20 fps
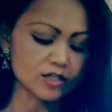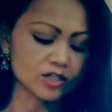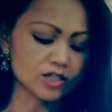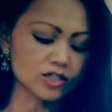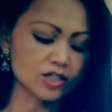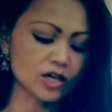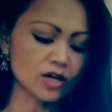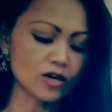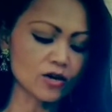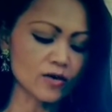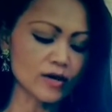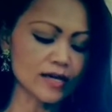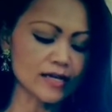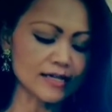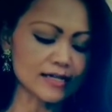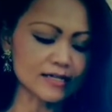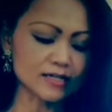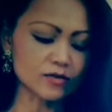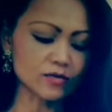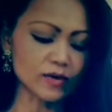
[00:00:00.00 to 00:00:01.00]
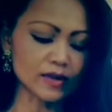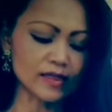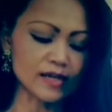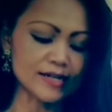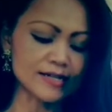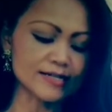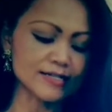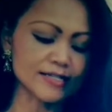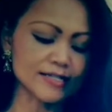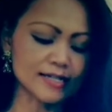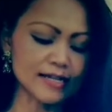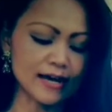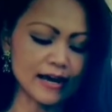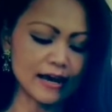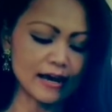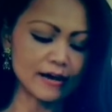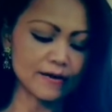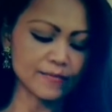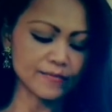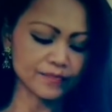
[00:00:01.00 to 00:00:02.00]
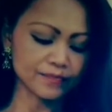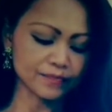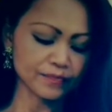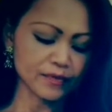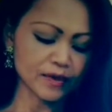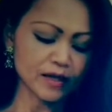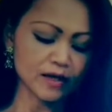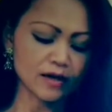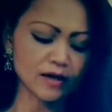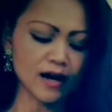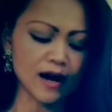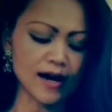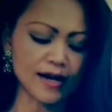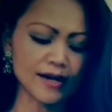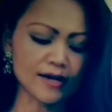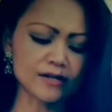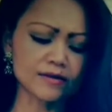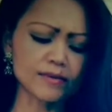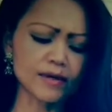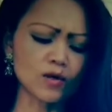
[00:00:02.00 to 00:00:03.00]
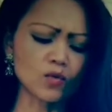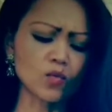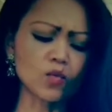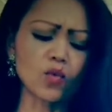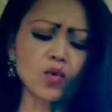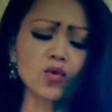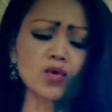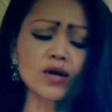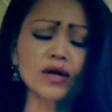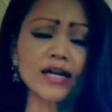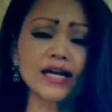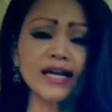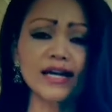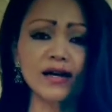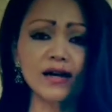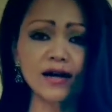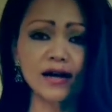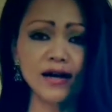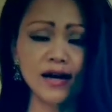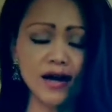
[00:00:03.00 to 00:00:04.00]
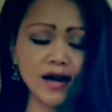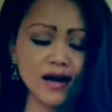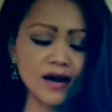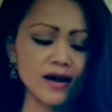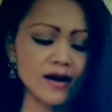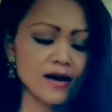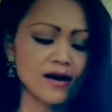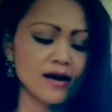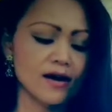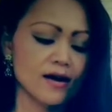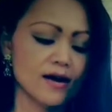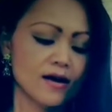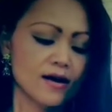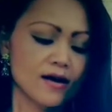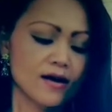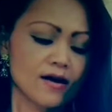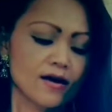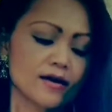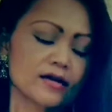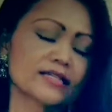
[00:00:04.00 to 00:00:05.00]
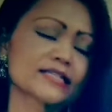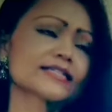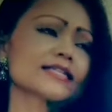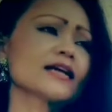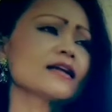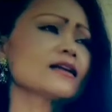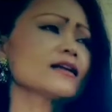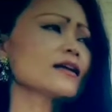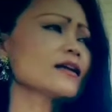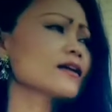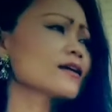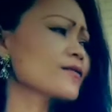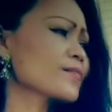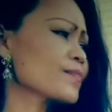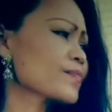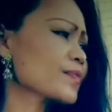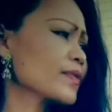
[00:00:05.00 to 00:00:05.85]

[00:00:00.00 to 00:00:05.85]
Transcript: So it is with us today. God has been warning, sending